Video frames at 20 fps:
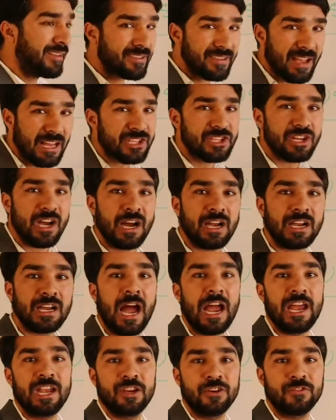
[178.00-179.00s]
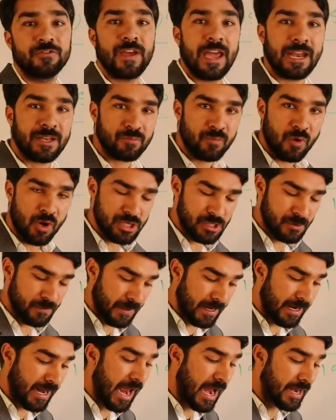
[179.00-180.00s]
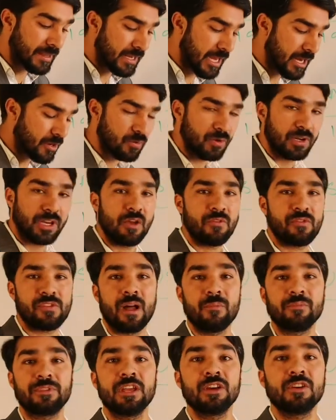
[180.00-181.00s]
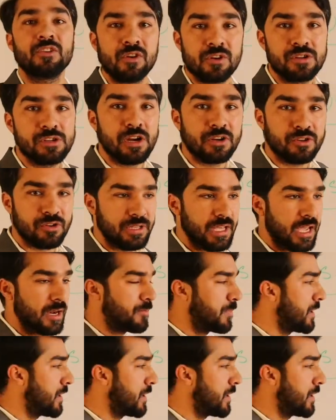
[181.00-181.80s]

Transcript: such a kind of atmosphere and they could give something good to their